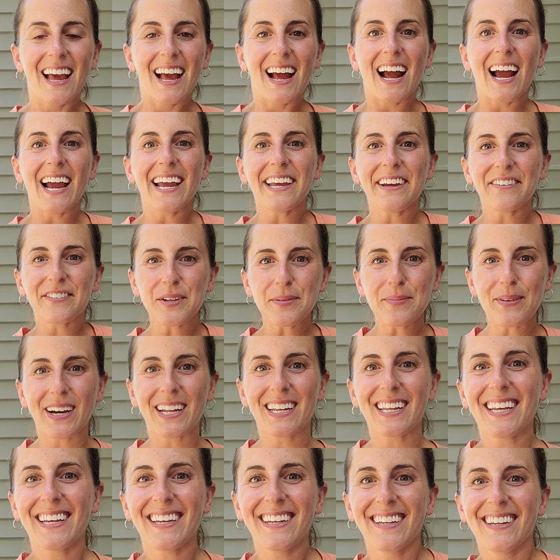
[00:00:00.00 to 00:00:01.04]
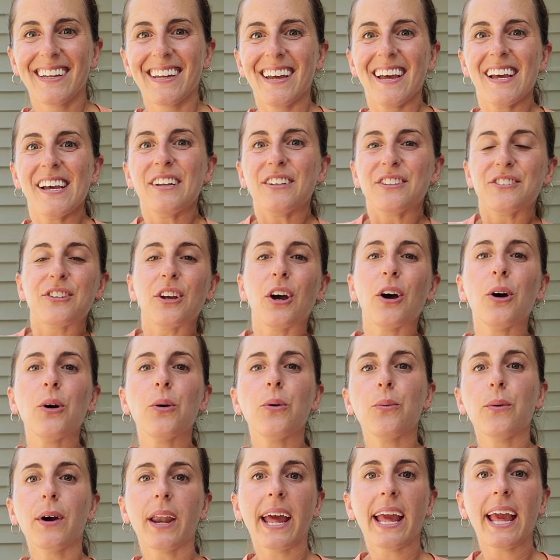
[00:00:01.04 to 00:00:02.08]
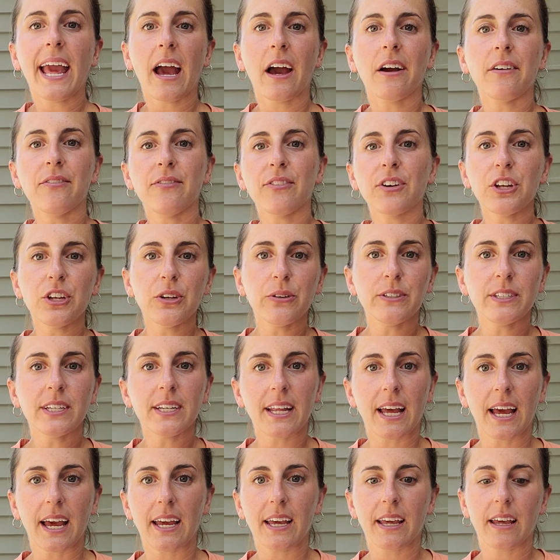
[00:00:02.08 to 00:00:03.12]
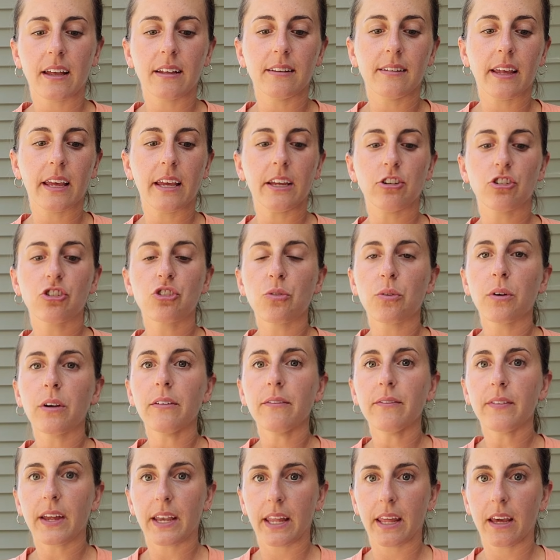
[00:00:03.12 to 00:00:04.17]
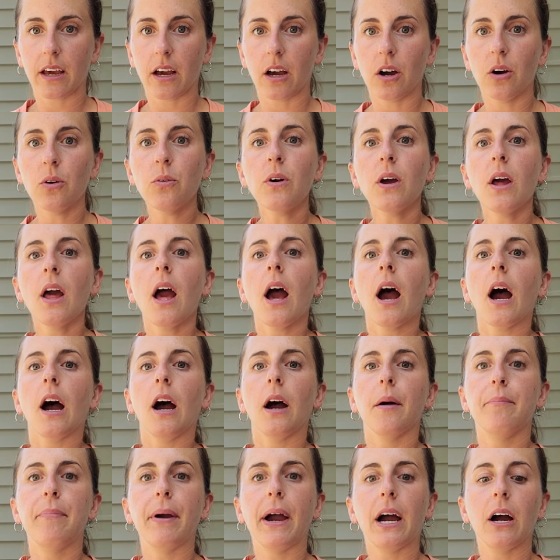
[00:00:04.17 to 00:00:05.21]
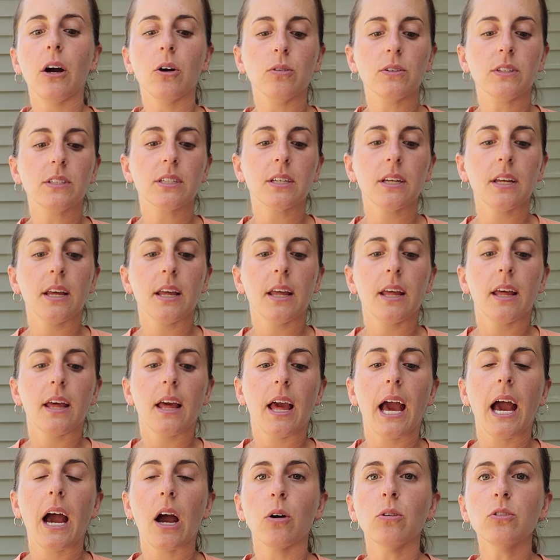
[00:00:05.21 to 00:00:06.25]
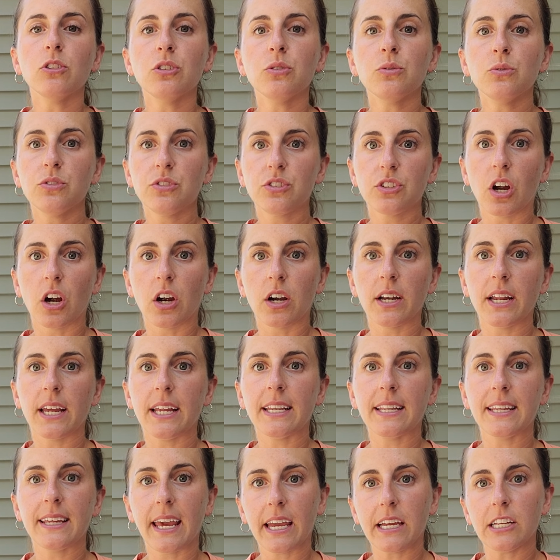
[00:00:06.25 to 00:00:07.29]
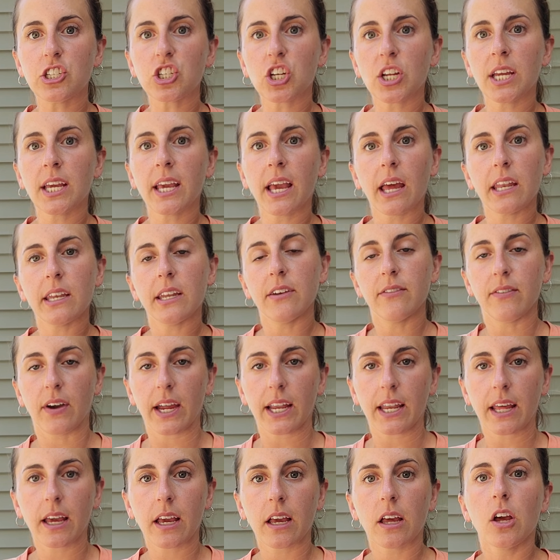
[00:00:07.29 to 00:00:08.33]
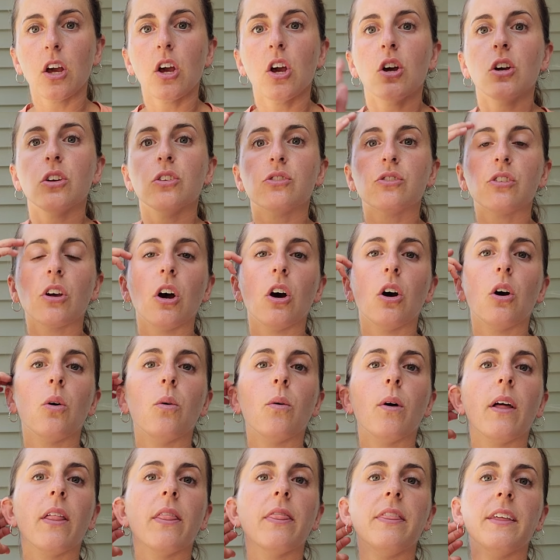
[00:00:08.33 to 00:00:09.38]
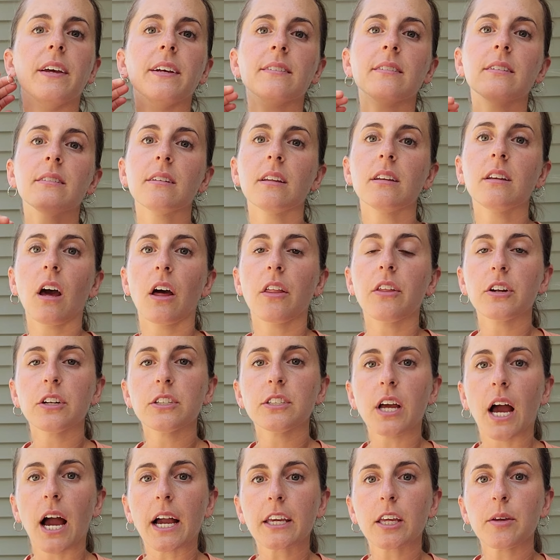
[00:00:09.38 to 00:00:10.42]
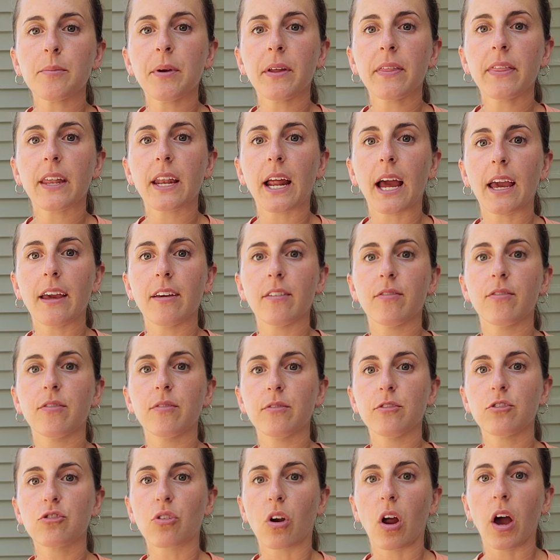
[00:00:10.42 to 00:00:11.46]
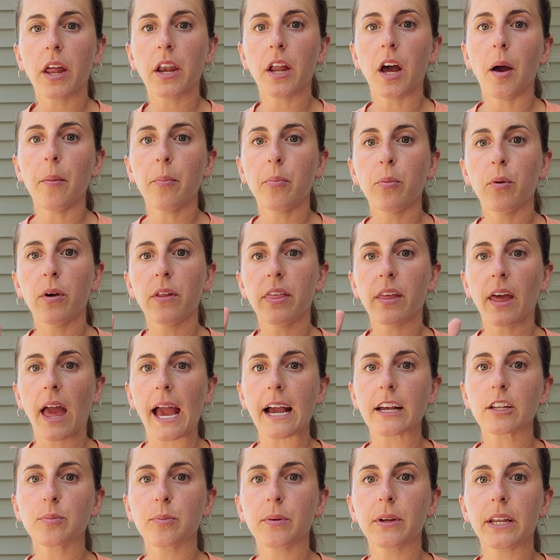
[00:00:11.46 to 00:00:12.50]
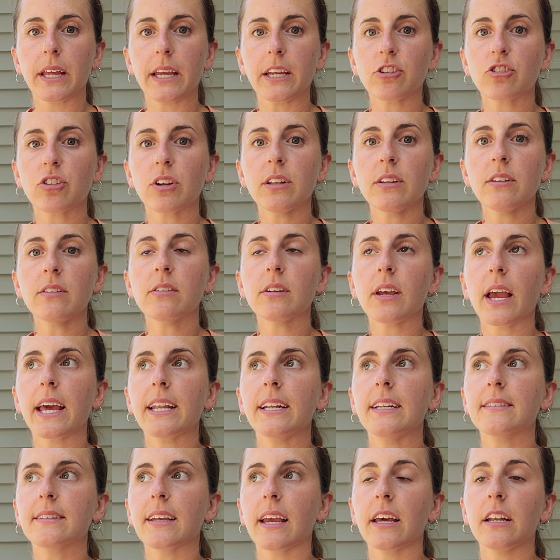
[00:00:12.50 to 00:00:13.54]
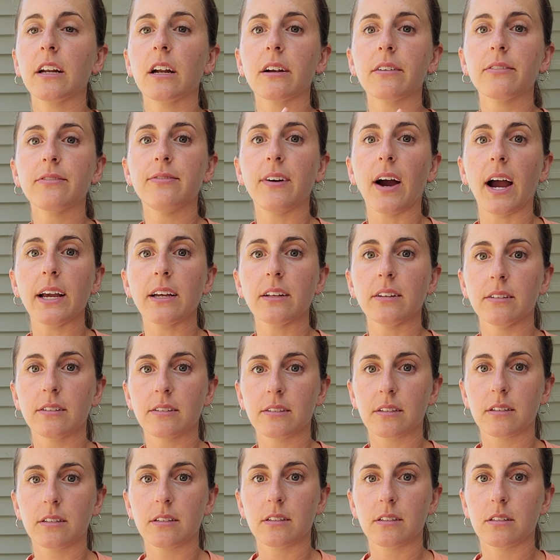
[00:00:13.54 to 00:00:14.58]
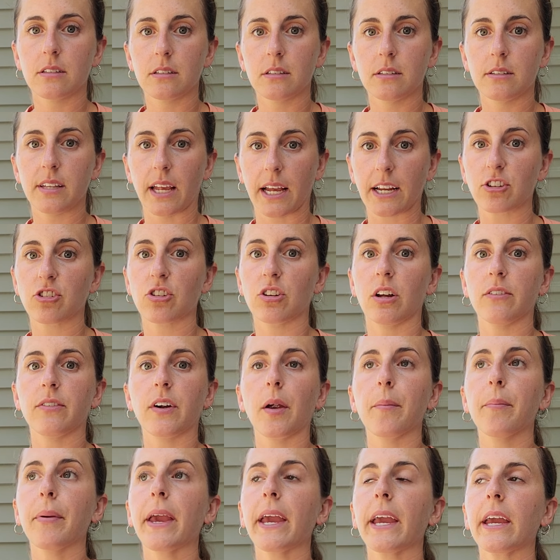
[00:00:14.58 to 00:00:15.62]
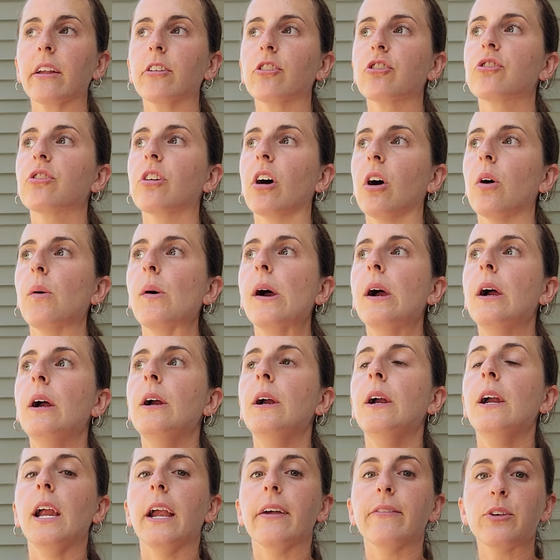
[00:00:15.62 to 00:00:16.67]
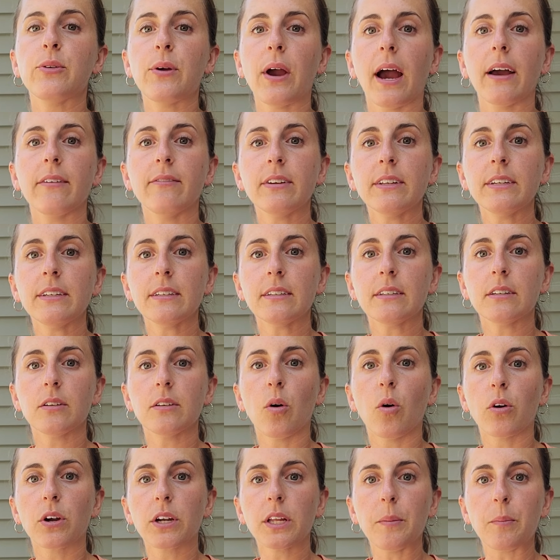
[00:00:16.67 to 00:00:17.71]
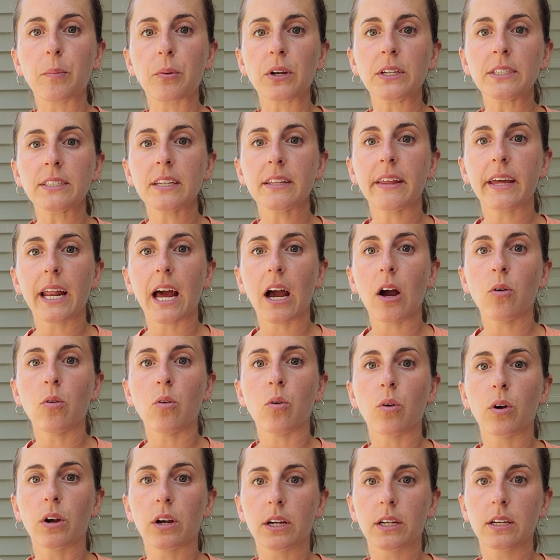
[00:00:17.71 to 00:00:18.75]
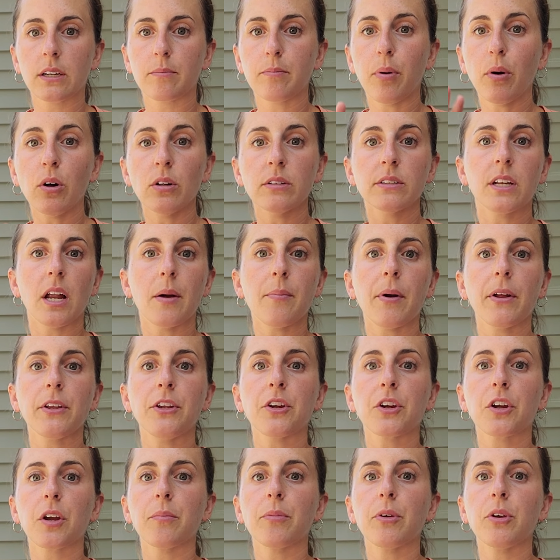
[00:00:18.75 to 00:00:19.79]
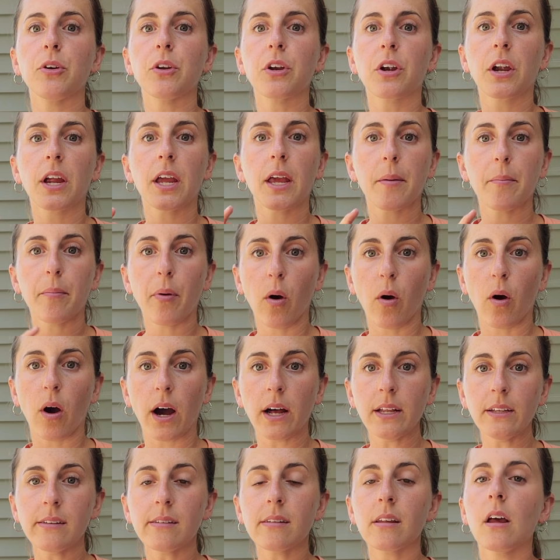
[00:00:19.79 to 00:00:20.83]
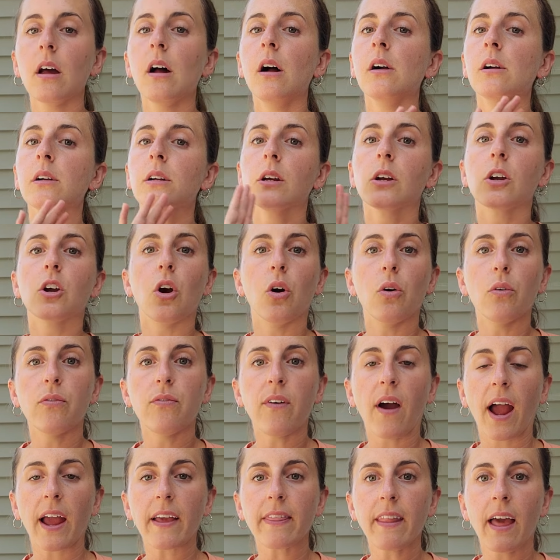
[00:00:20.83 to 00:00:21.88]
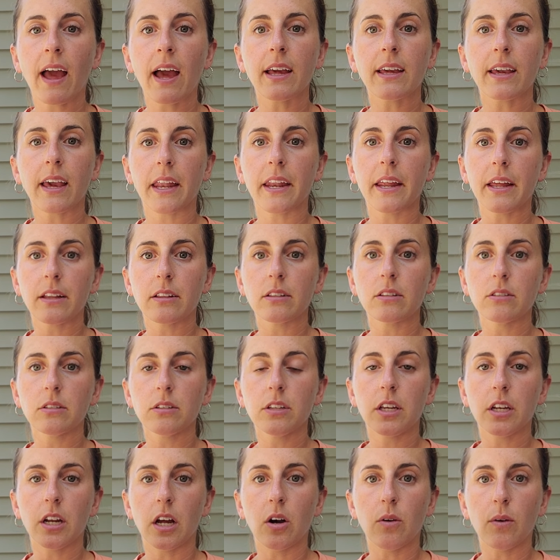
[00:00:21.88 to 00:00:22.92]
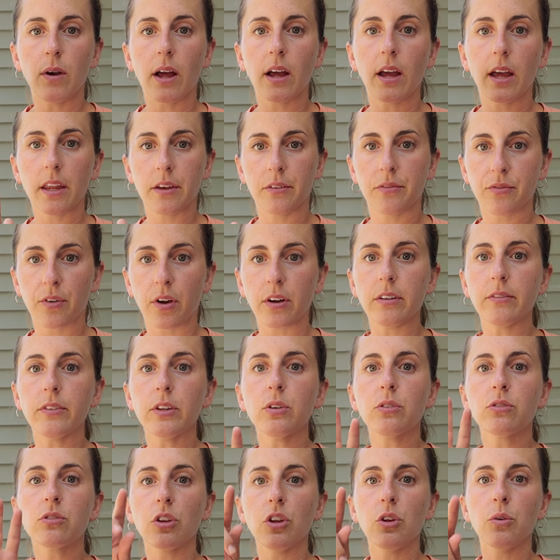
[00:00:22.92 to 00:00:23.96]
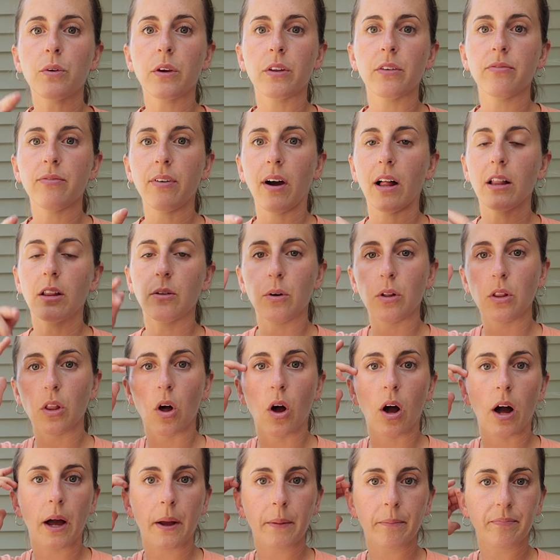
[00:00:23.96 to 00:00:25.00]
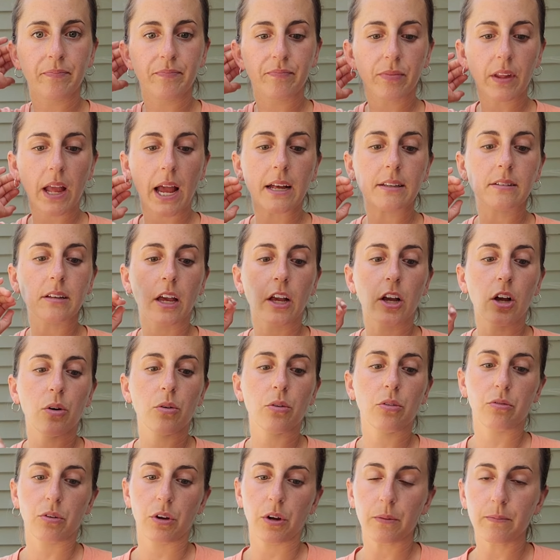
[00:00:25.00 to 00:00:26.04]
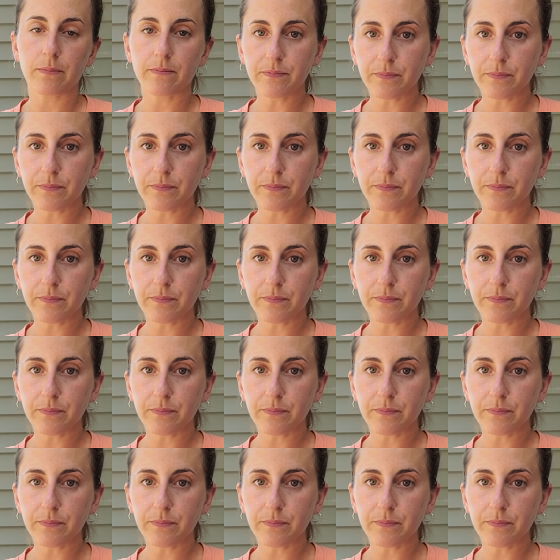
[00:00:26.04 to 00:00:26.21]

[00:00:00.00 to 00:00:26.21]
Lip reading: Hi everybody. So what I have for you today is a short video about how to start engaging and inviting. So this is another document that I've drawn up with explanations, and it's in our files section of our page. So if you haven't already printed that out or pulled it up on your computer, hit pause, go find that, get it, in front of you so you can follow along as I go through.